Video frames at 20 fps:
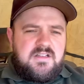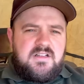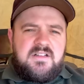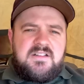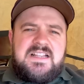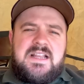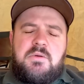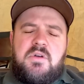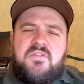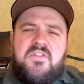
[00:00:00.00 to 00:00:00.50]

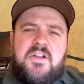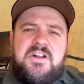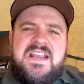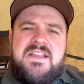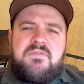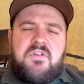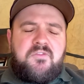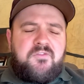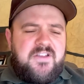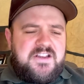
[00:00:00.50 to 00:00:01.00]
Now, I've only
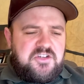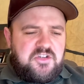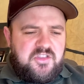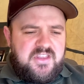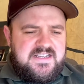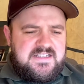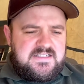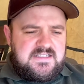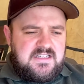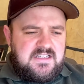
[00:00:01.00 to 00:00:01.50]
ever fished
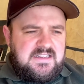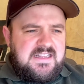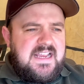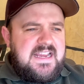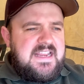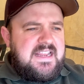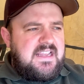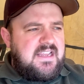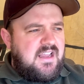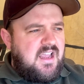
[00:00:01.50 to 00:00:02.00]
this
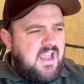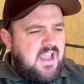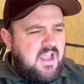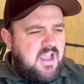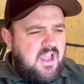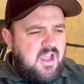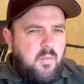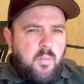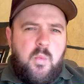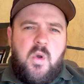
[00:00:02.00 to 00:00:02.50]
lake
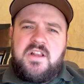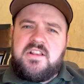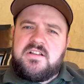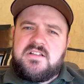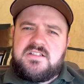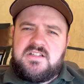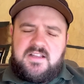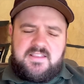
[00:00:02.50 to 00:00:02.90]
once,